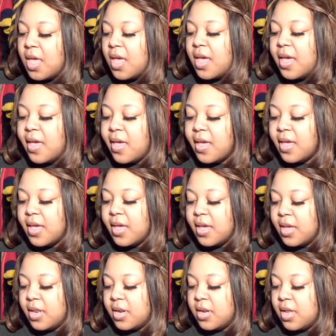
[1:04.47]

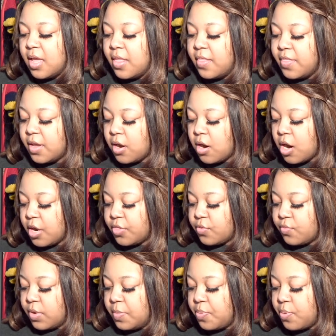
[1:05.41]
and there are
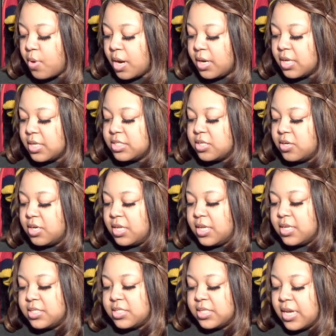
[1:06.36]
three products on
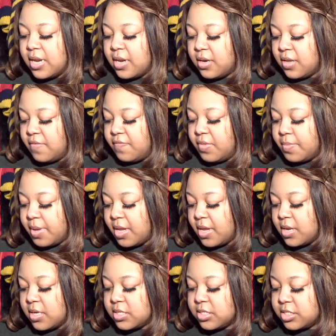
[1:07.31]
the inside of the
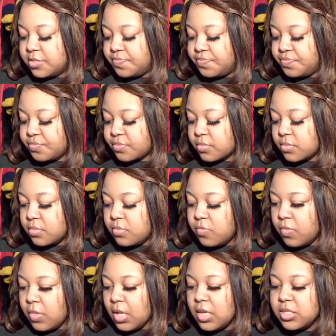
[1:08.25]
box
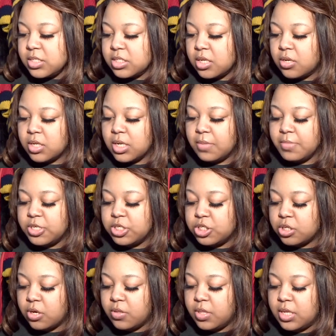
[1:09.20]
so let me
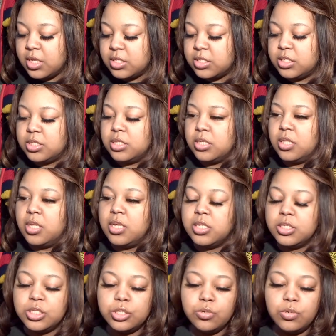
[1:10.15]
show these
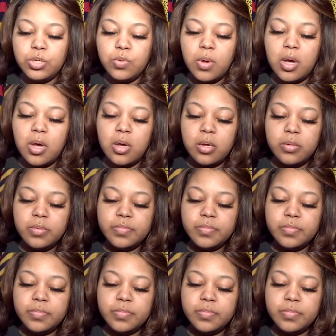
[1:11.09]
these to you all